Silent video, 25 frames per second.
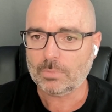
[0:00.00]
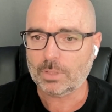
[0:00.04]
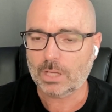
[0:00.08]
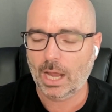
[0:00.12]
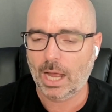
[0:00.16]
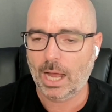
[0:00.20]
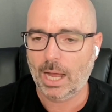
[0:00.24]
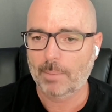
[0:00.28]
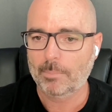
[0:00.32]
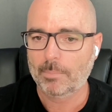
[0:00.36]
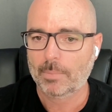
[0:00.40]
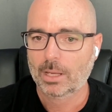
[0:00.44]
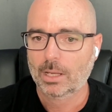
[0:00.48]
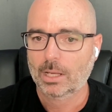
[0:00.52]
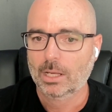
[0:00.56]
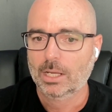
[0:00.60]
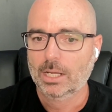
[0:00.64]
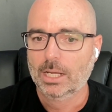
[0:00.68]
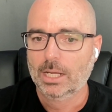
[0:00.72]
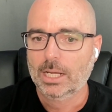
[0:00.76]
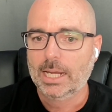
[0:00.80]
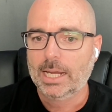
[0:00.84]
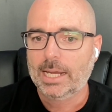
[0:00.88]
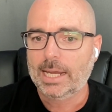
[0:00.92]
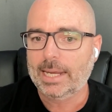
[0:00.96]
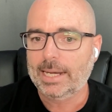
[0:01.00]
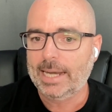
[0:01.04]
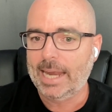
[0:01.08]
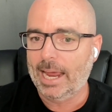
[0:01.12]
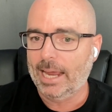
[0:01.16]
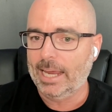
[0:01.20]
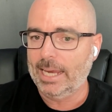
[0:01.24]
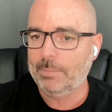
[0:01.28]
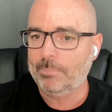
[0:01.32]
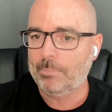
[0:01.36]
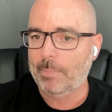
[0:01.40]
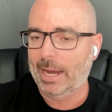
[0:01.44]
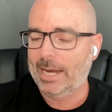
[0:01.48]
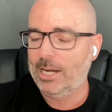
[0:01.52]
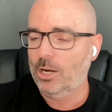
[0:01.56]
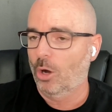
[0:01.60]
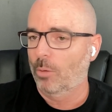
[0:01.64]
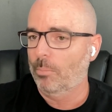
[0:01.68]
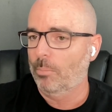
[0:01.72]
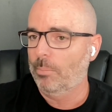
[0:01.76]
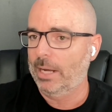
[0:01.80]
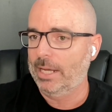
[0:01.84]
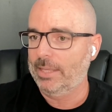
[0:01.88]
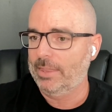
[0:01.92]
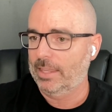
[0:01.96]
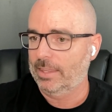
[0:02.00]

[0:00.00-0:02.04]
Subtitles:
Right. Now, it may not mean